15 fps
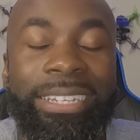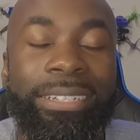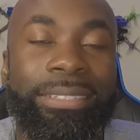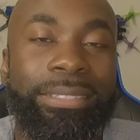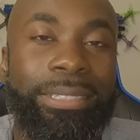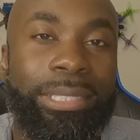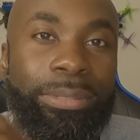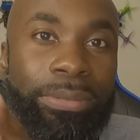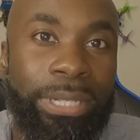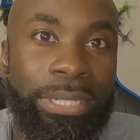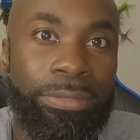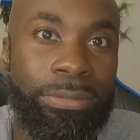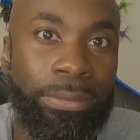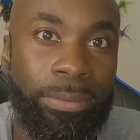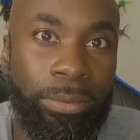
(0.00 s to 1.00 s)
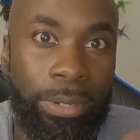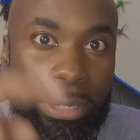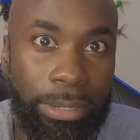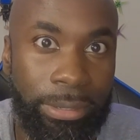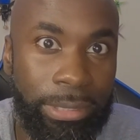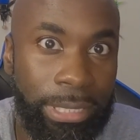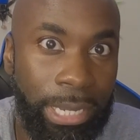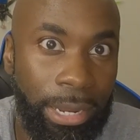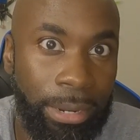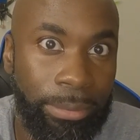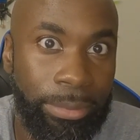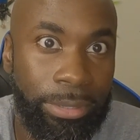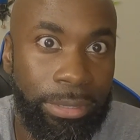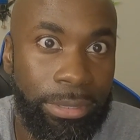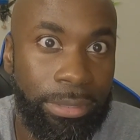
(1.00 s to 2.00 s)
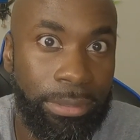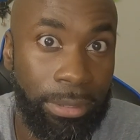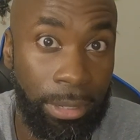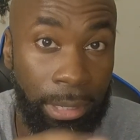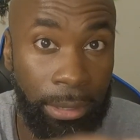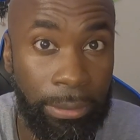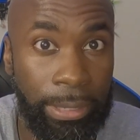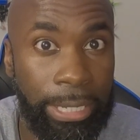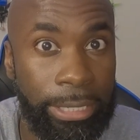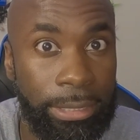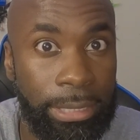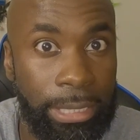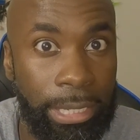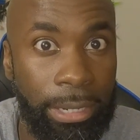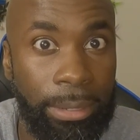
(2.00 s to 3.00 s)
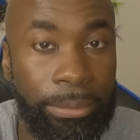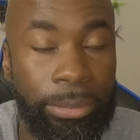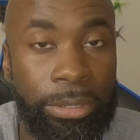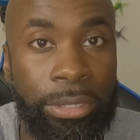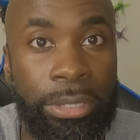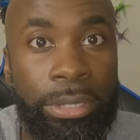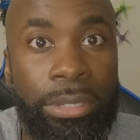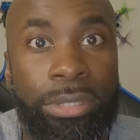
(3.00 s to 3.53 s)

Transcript: is to switch from one of those cameras, a low latency camera,